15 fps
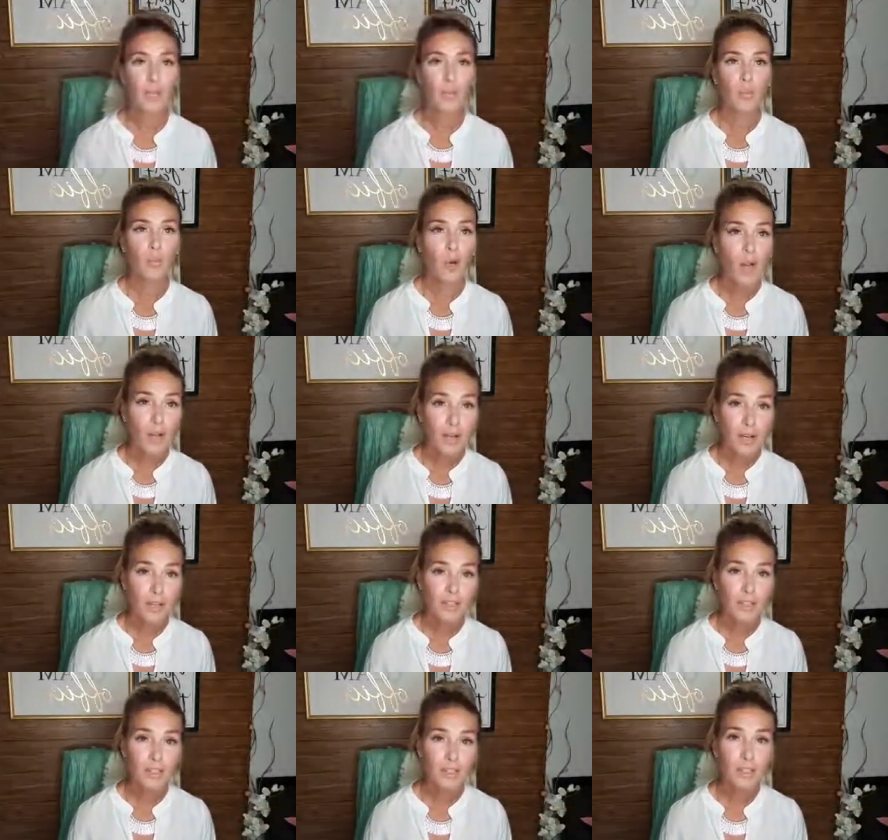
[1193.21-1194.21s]

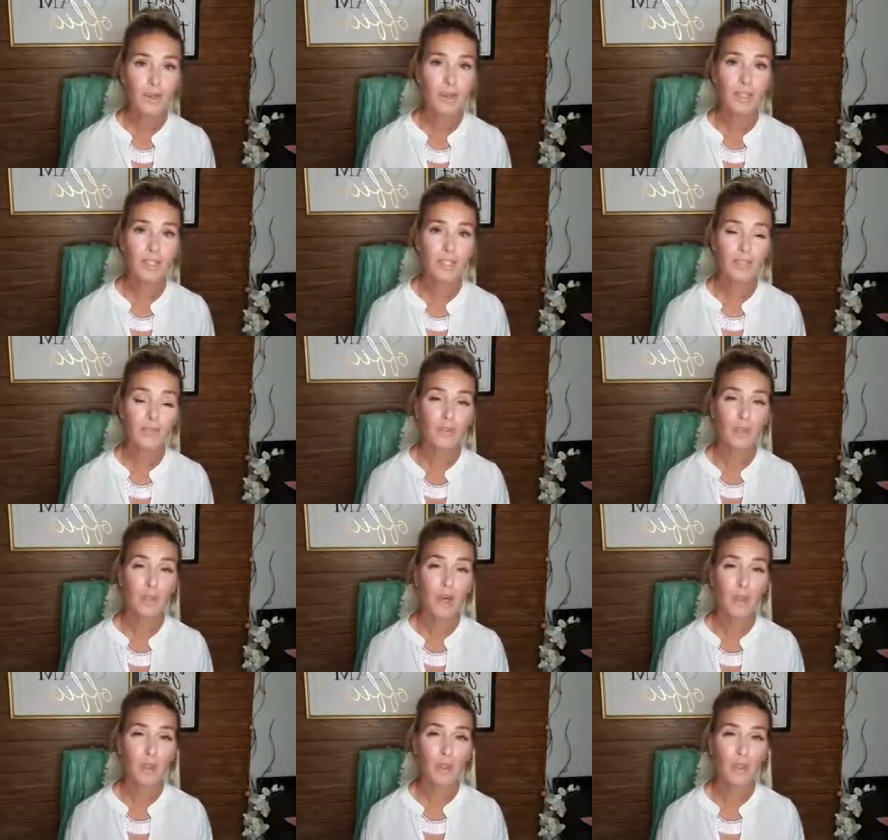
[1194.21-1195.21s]
products and so many different
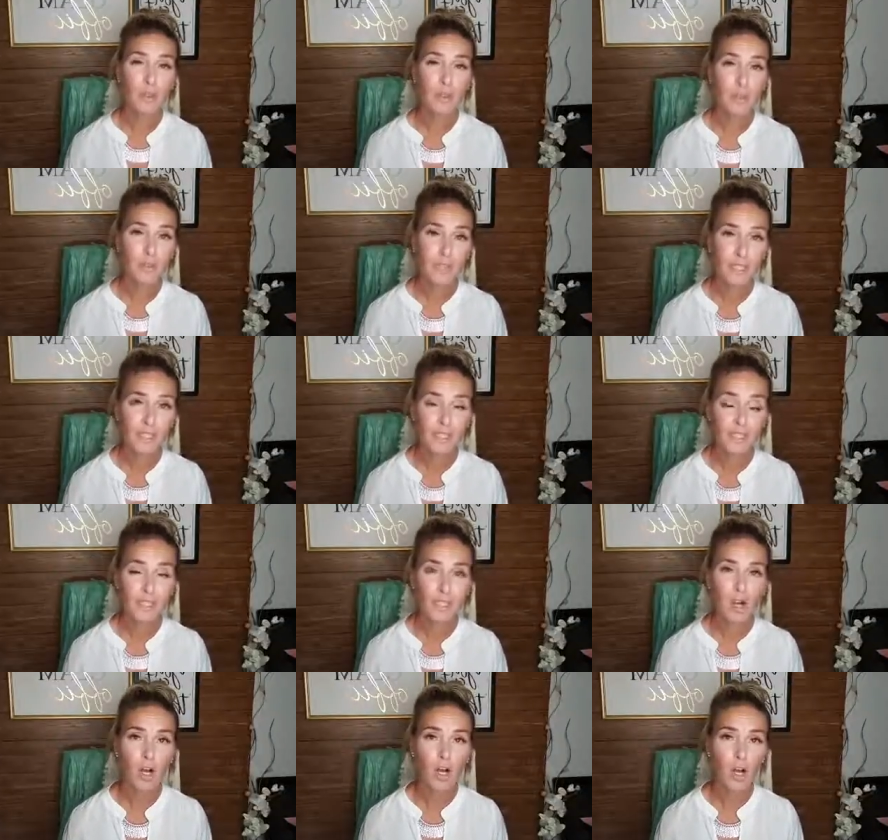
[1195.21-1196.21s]
opportunities
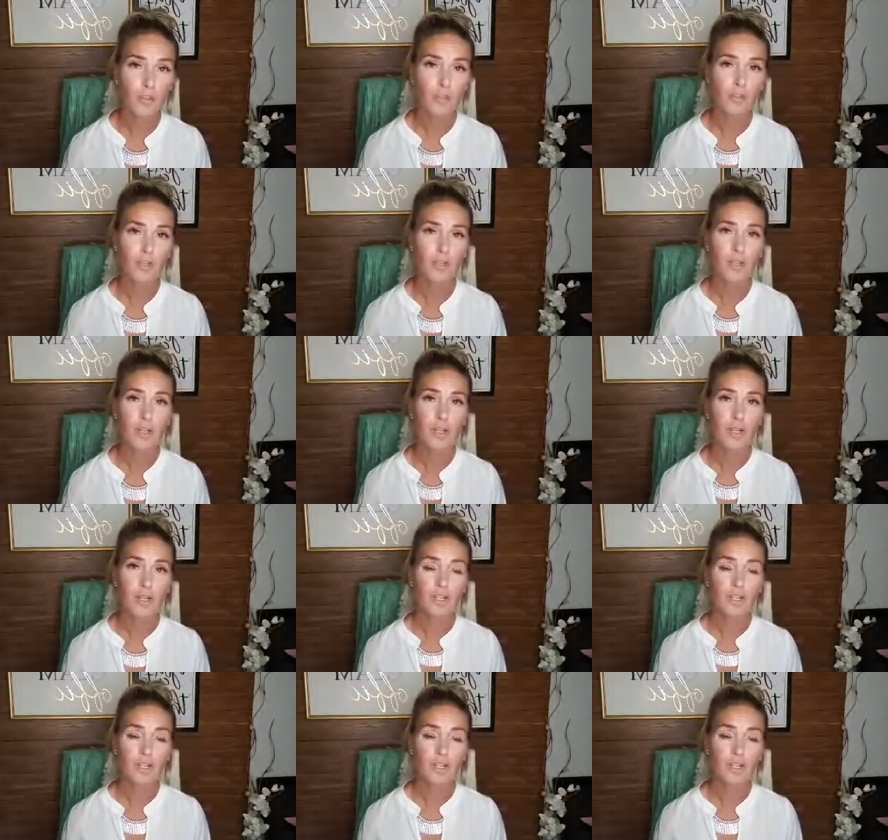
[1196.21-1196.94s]
to offer.